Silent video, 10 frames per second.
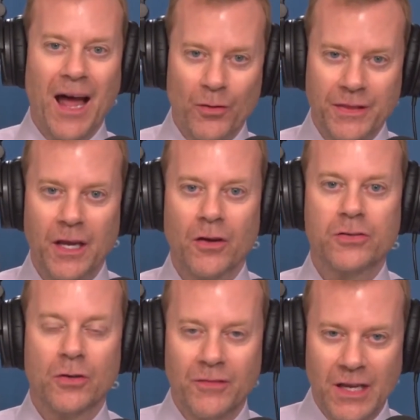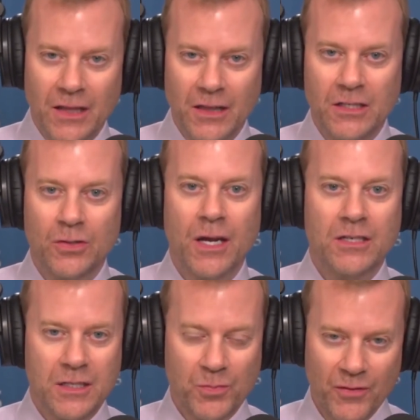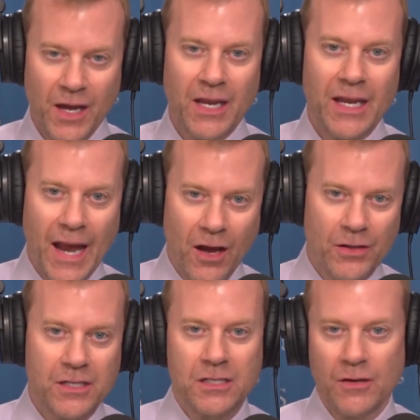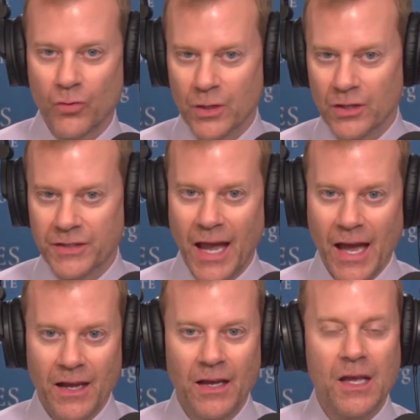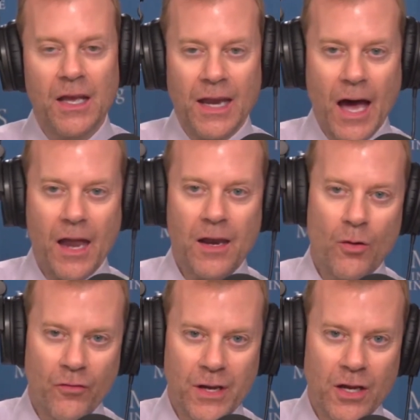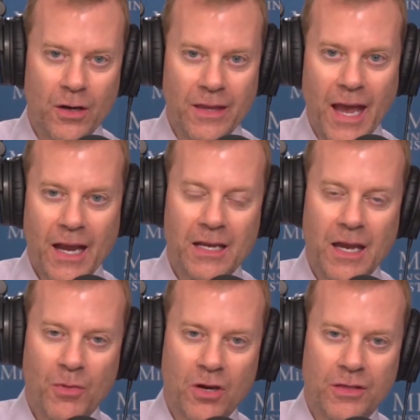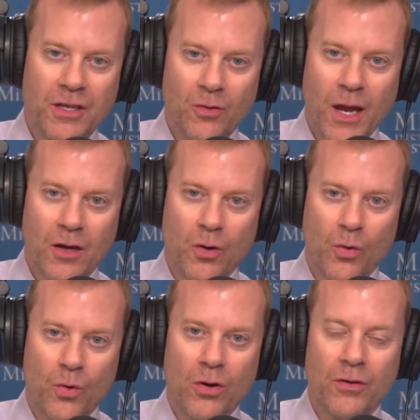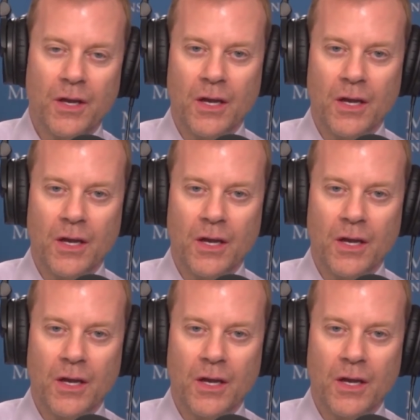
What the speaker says: out there sort of in the trenches, providing analysis of real data, not over here in the academic or theoretical world,